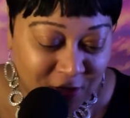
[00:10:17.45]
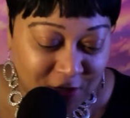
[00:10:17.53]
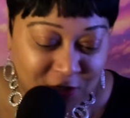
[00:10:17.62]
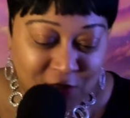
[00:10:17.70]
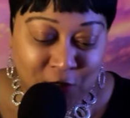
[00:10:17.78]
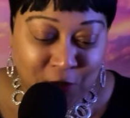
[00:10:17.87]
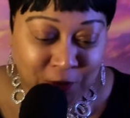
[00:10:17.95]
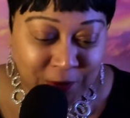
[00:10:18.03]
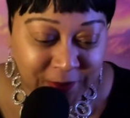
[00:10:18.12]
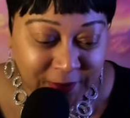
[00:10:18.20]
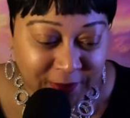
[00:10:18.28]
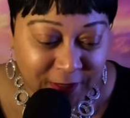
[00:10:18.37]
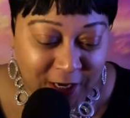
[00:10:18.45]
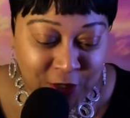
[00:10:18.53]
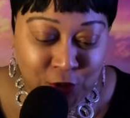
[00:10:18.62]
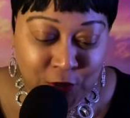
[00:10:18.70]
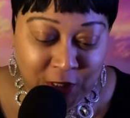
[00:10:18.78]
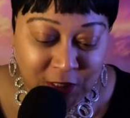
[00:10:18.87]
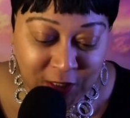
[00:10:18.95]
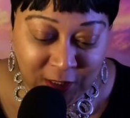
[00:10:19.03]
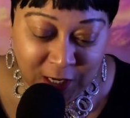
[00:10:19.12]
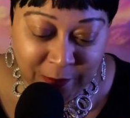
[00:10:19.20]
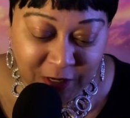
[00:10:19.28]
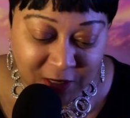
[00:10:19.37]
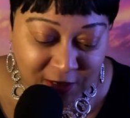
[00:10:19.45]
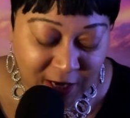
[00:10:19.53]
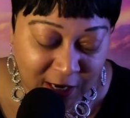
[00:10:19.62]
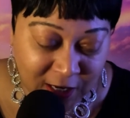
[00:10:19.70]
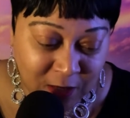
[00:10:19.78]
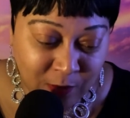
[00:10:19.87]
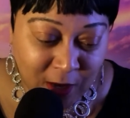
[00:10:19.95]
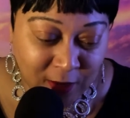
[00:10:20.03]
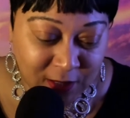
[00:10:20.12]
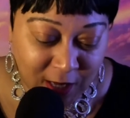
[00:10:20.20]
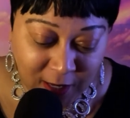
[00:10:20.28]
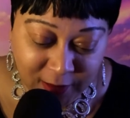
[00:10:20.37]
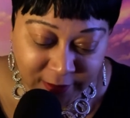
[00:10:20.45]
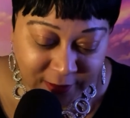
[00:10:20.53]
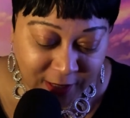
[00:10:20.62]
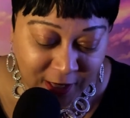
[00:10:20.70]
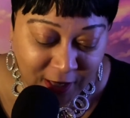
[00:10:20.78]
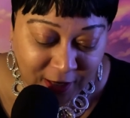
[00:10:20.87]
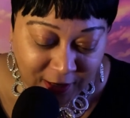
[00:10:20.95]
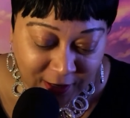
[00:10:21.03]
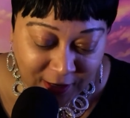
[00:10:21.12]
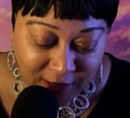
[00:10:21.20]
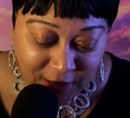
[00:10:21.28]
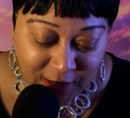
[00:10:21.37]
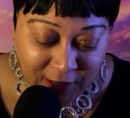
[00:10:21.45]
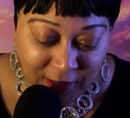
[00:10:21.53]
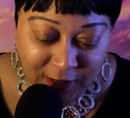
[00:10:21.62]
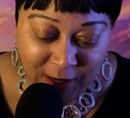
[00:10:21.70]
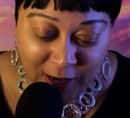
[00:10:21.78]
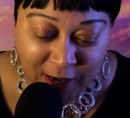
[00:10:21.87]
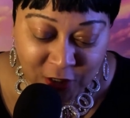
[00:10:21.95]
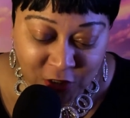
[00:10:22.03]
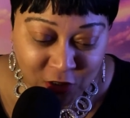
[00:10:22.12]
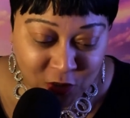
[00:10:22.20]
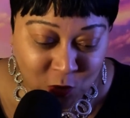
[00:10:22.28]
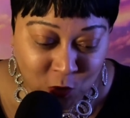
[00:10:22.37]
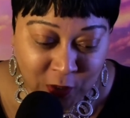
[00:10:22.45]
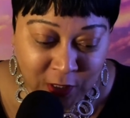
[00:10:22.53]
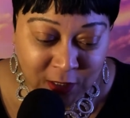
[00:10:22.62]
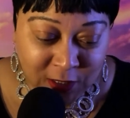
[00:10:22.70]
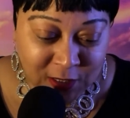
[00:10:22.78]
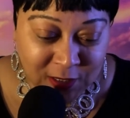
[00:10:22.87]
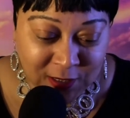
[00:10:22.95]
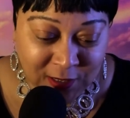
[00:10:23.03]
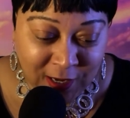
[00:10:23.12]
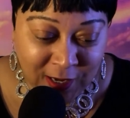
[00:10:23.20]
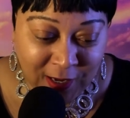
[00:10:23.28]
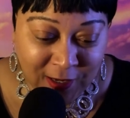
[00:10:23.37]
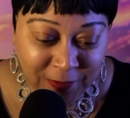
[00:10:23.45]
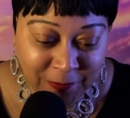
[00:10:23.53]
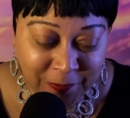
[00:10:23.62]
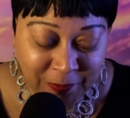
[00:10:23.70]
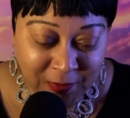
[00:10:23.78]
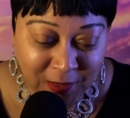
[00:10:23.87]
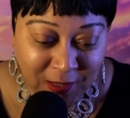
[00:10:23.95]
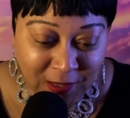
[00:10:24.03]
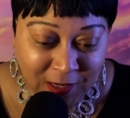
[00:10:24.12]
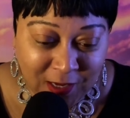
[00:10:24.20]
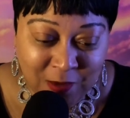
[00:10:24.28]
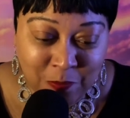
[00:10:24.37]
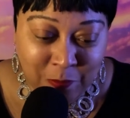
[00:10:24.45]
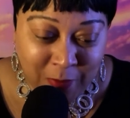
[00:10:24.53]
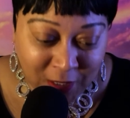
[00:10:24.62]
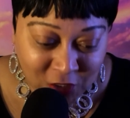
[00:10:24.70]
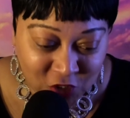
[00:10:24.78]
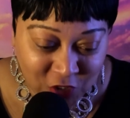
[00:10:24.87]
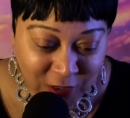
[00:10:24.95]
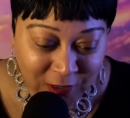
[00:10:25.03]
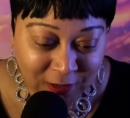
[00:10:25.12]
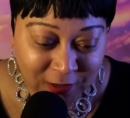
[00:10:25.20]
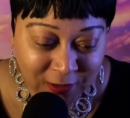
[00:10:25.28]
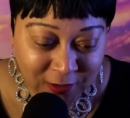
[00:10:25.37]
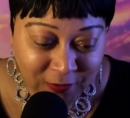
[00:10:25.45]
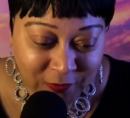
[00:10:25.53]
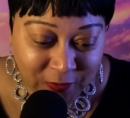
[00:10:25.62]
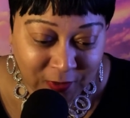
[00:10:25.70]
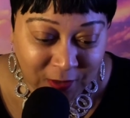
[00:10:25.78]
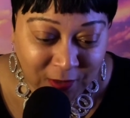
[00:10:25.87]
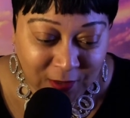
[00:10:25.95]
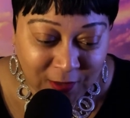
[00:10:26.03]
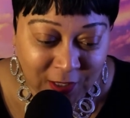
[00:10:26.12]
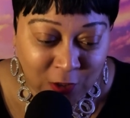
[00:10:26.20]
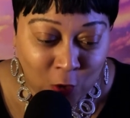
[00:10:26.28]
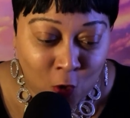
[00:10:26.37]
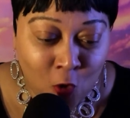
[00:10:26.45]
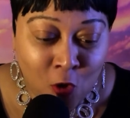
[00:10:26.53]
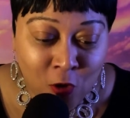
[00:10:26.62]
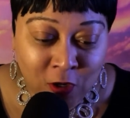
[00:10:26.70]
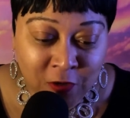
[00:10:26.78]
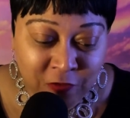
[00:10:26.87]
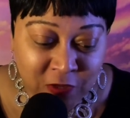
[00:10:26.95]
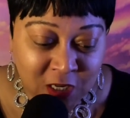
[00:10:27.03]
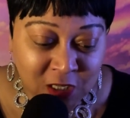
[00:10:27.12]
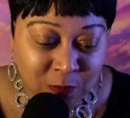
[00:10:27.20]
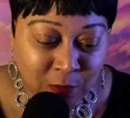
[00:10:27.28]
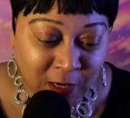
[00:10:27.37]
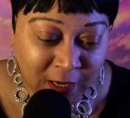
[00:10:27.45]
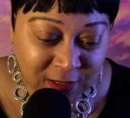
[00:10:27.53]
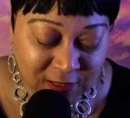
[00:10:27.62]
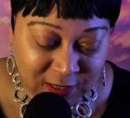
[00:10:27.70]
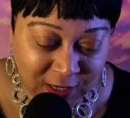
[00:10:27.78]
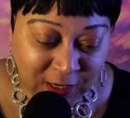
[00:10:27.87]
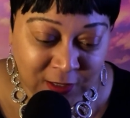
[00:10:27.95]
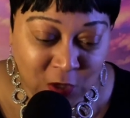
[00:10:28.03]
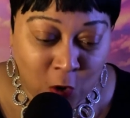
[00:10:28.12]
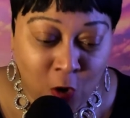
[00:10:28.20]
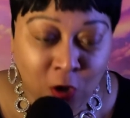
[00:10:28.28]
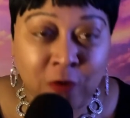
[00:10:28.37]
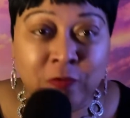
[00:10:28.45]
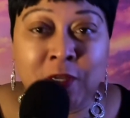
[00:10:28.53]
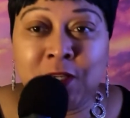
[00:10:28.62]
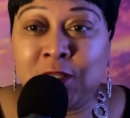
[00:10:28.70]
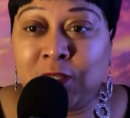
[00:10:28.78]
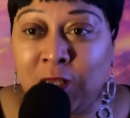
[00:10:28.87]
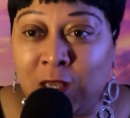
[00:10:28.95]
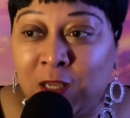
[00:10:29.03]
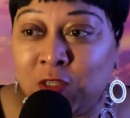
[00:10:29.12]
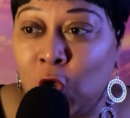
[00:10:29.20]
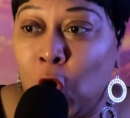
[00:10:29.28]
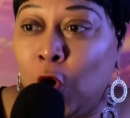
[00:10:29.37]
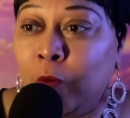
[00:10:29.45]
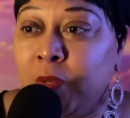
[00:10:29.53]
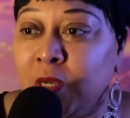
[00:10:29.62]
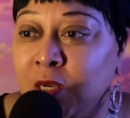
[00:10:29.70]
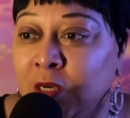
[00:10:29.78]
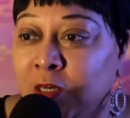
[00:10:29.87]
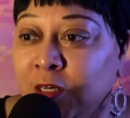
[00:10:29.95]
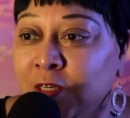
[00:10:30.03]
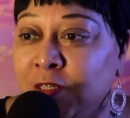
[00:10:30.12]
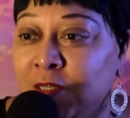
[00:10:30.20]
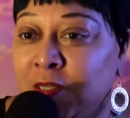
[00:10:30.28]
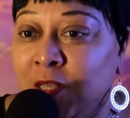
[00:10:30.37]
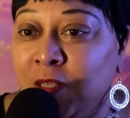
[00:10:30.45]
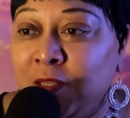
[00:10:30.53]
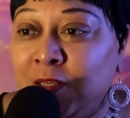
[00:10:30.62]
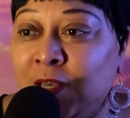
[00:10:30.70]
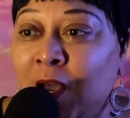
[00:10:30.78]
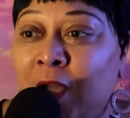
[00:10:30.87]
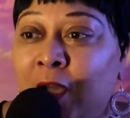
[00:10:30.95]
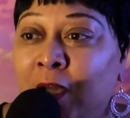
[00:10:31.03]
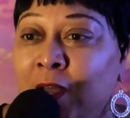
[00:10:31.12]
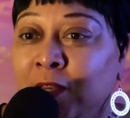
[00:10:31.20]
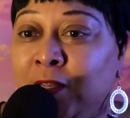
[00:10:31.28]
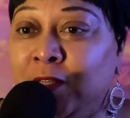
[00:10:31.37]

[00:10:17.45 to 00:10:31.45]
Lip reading: So, as you can tell, I'm excited about that. And I just wanted to say, he mentioned that all of these blessings, all of these things are because God